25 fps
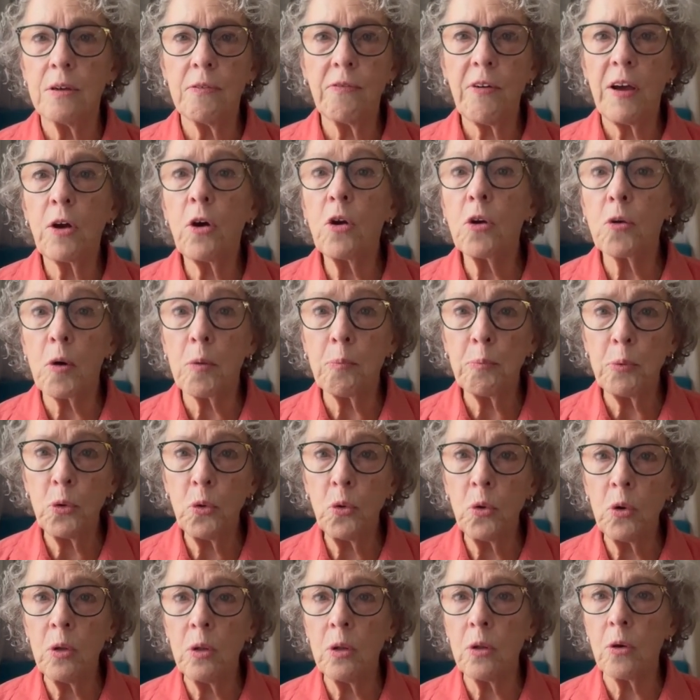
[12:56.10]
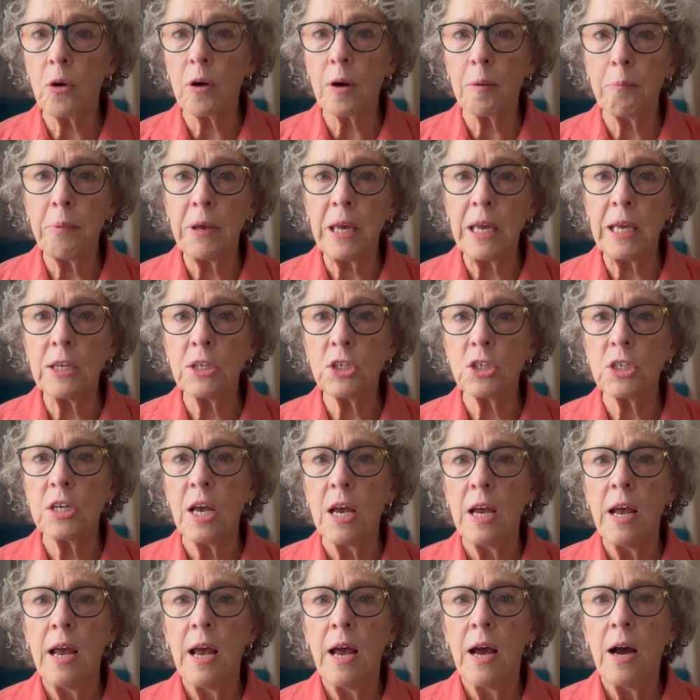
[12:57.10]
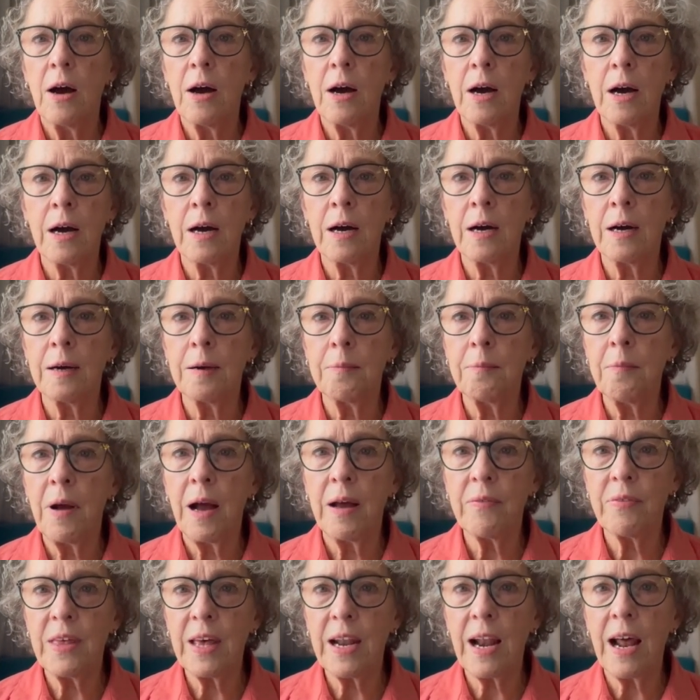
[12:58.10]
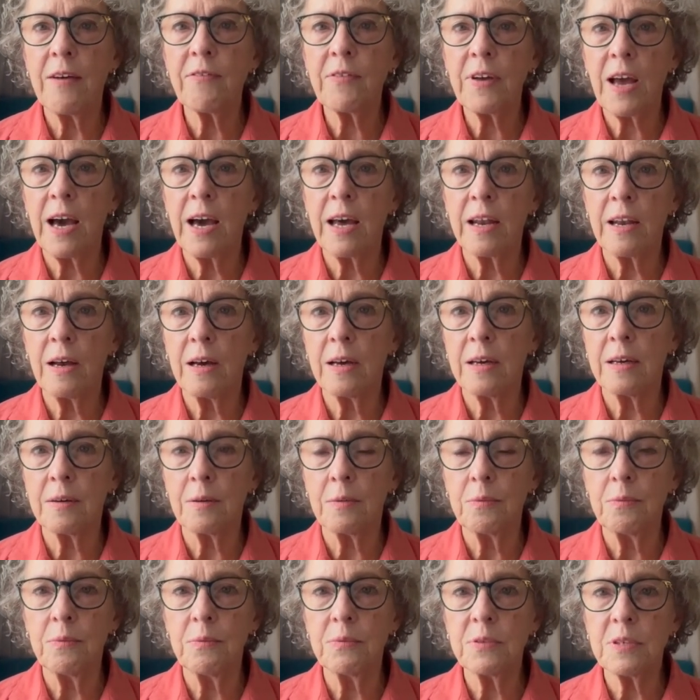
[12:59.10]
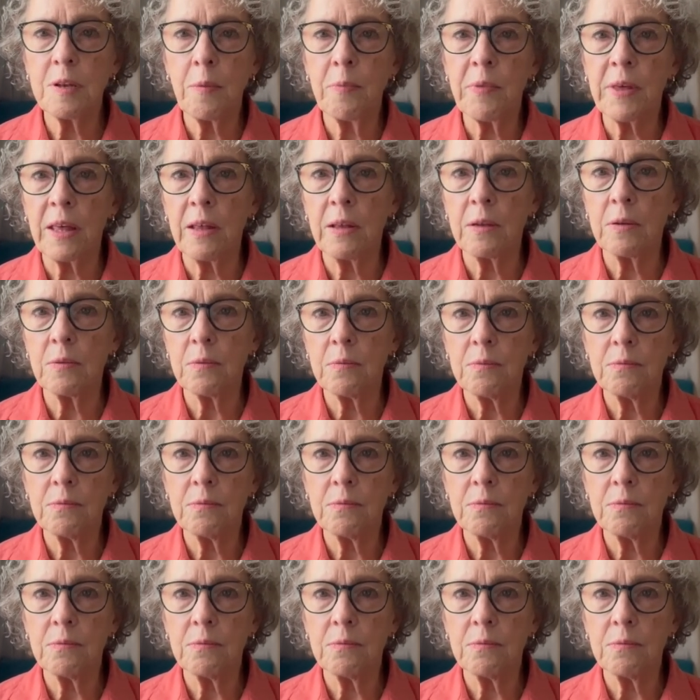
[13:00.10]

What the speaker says: go to a pool or a beach, that I've got something that